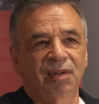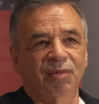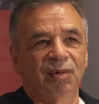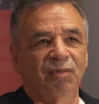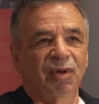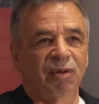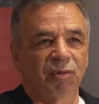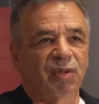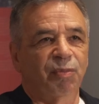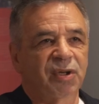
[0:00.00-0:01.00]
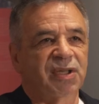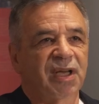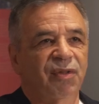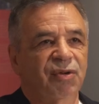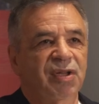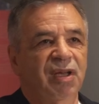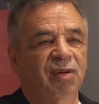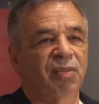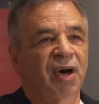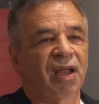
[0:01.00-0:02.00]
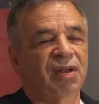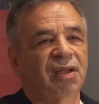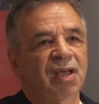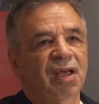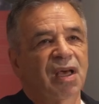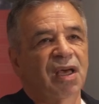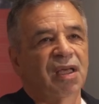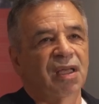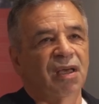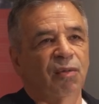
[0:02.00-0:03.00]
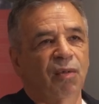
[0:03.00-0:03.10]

It really was a put together team, but it